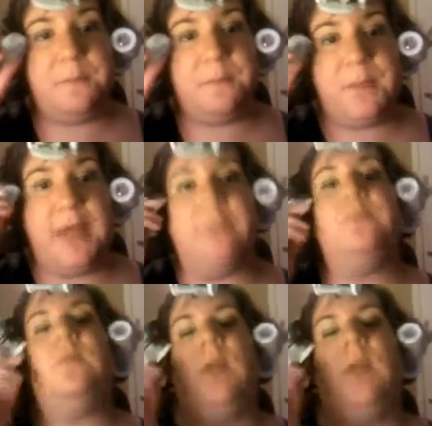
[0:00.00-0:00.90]
But
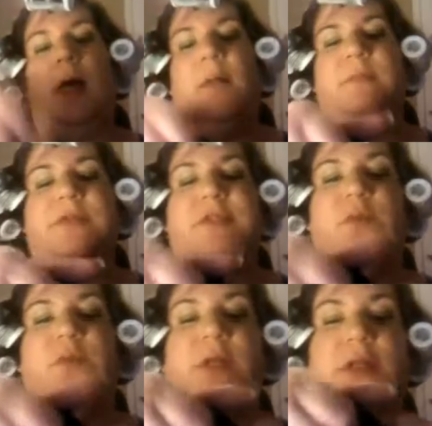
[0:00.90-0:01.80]
so this is
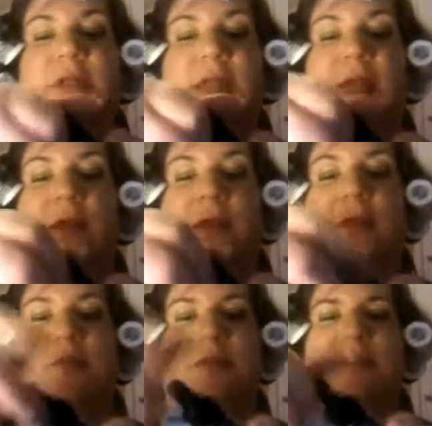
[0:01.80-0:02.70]
what it looks like.
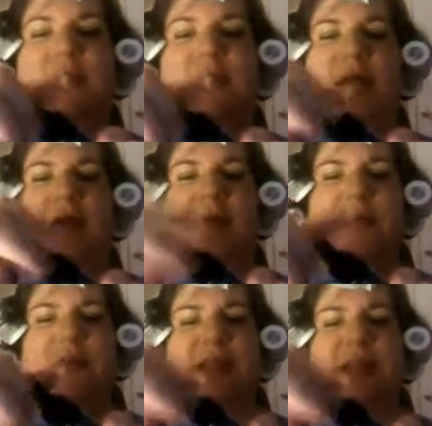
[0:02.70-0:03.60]
This was, I think
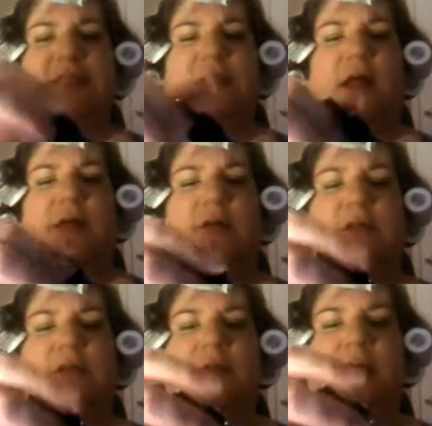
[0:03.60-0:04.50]
they're $18.